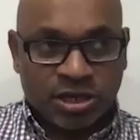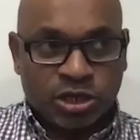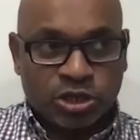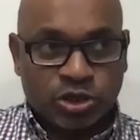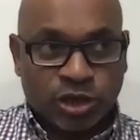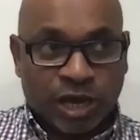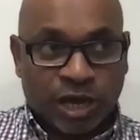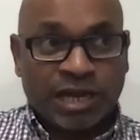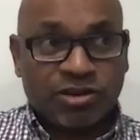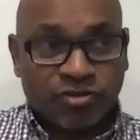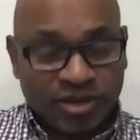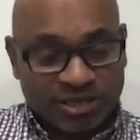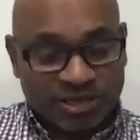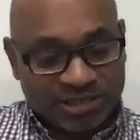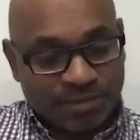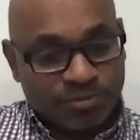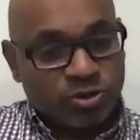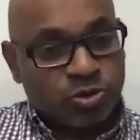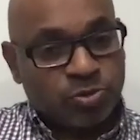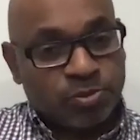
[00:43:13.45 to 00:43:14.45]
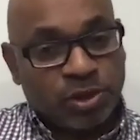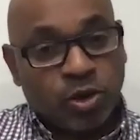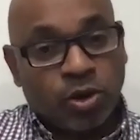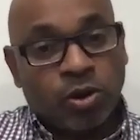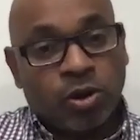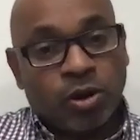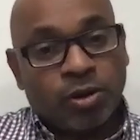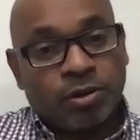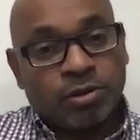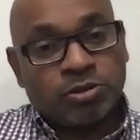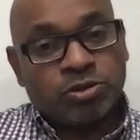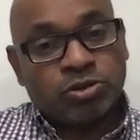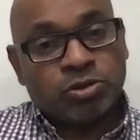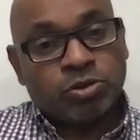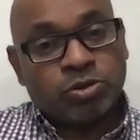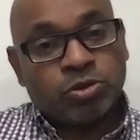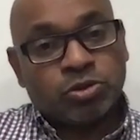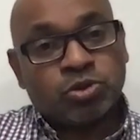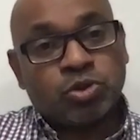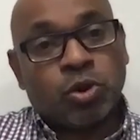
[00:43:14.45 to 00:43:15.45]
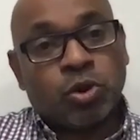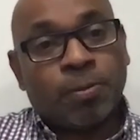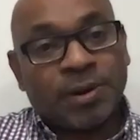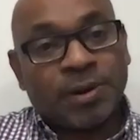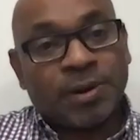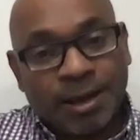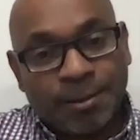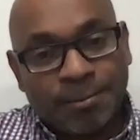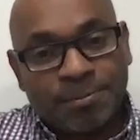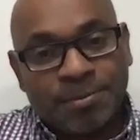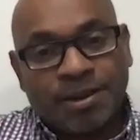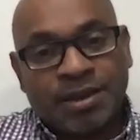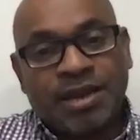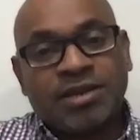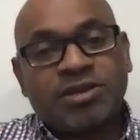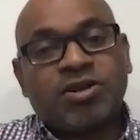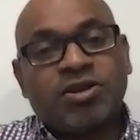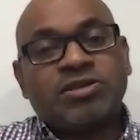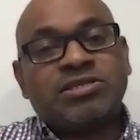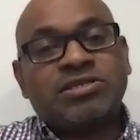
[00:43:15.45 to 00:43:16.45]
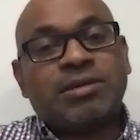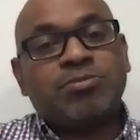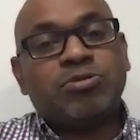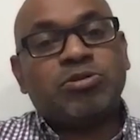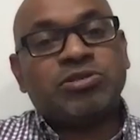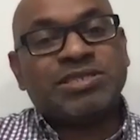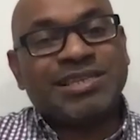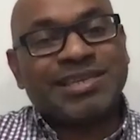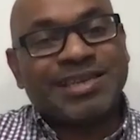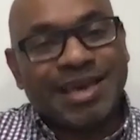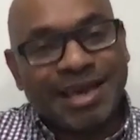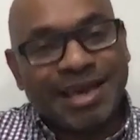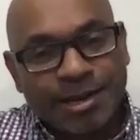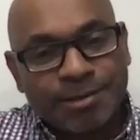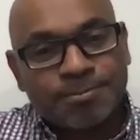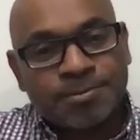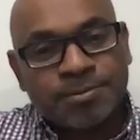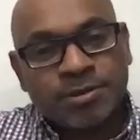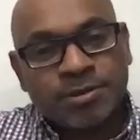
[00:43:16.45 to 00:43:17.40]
to encourage them to be to open up and encourage them to seek help.